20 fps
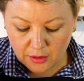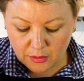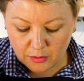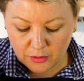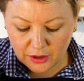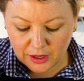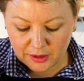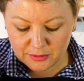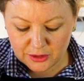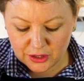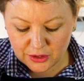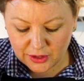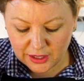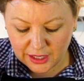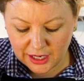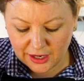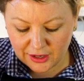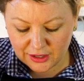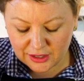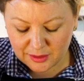What I'm
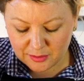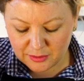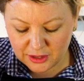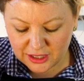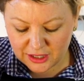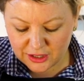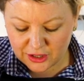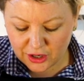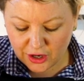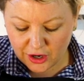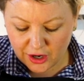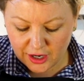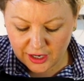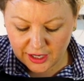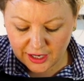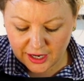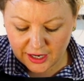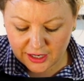doing here is I'm just turning